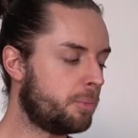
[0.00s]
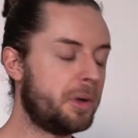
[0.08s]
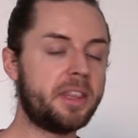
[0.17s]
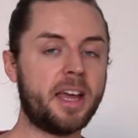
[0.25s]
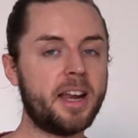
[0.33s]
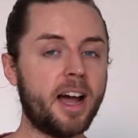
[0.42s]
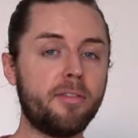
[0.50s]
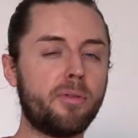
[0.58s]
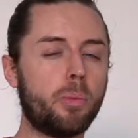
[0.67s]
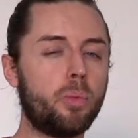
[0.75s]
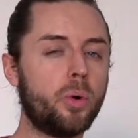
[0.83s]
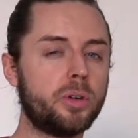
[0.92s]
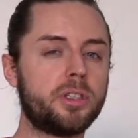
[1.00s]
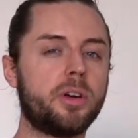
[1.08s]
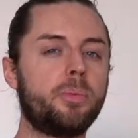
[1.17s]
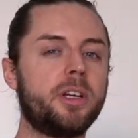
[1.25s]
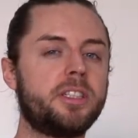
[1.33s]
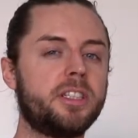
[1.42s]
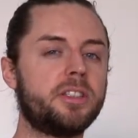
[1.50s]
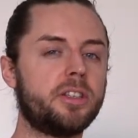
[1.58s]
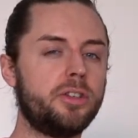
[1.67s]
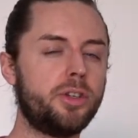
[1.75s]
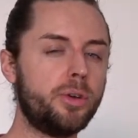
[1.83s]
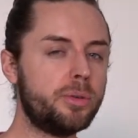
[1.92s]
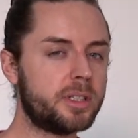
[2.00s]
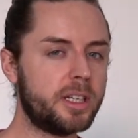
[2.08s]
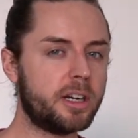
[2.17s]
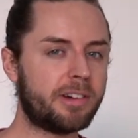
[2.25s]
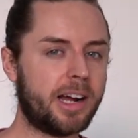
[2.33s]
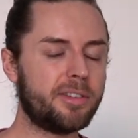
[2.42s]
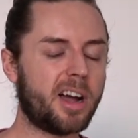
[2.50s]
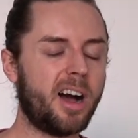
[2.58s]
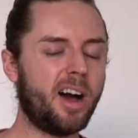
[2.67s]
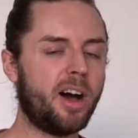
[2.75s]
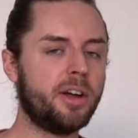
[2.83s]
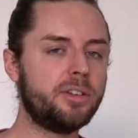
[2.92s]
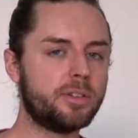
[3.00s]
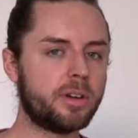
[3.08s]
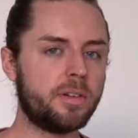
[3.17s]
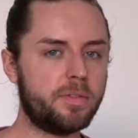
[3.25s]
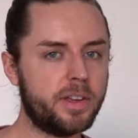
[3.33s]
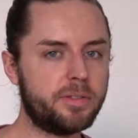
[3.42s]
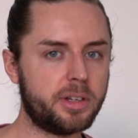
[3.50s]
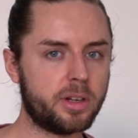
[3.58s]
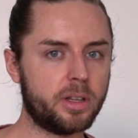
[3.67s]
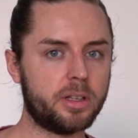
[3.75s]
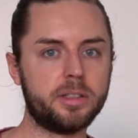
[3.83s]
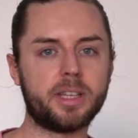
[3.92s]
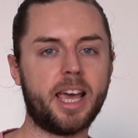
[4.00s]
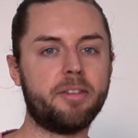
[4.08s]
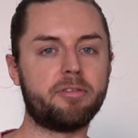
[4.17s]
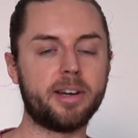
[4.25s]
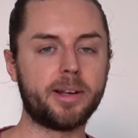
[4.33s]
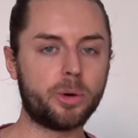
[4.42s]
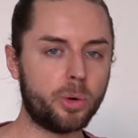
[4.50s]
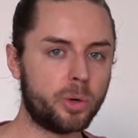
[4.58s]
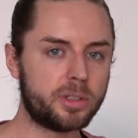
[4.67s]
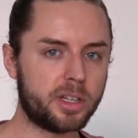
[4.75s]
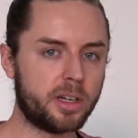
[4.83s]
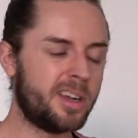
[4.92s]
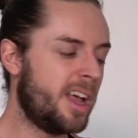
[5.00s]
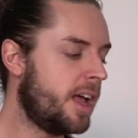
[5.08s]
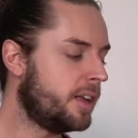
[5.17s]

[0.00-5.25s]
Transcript: We then have water, which is usually around $150 every quarter.